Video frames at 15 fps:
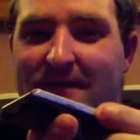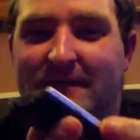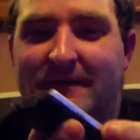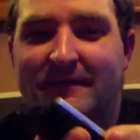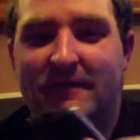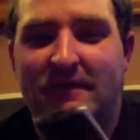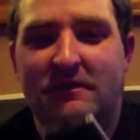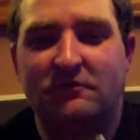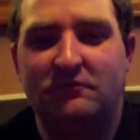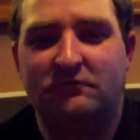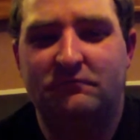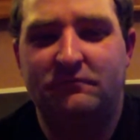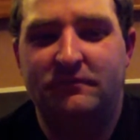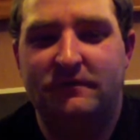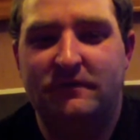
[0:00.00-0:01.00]
And the
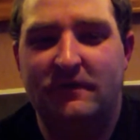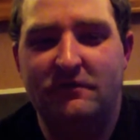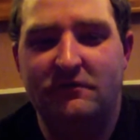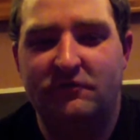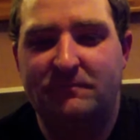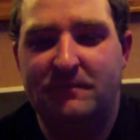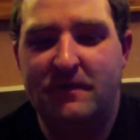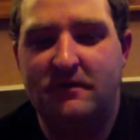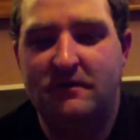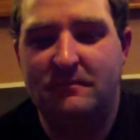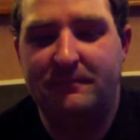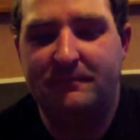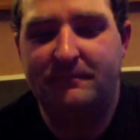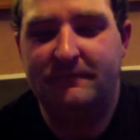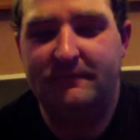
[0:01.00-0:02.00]
little speaker,
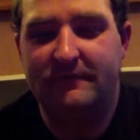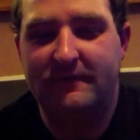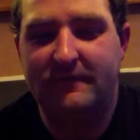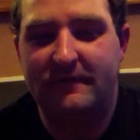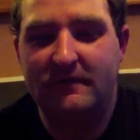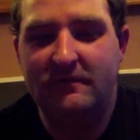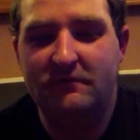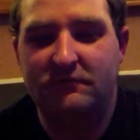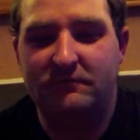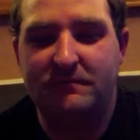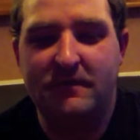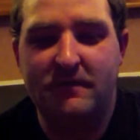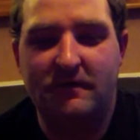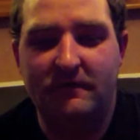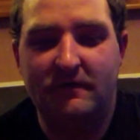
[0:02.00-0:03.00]
the
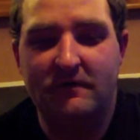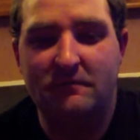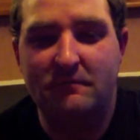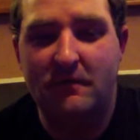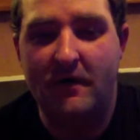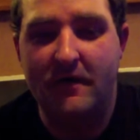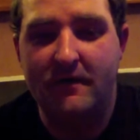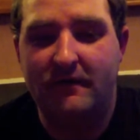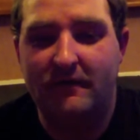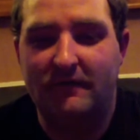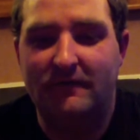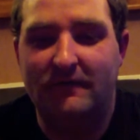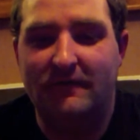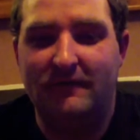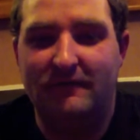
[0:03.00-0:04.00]
little mic
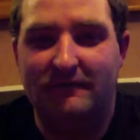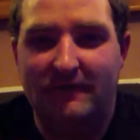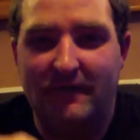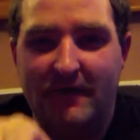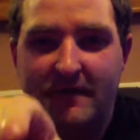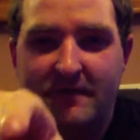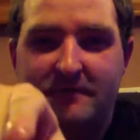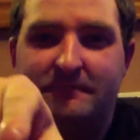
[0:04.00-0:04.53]
is there.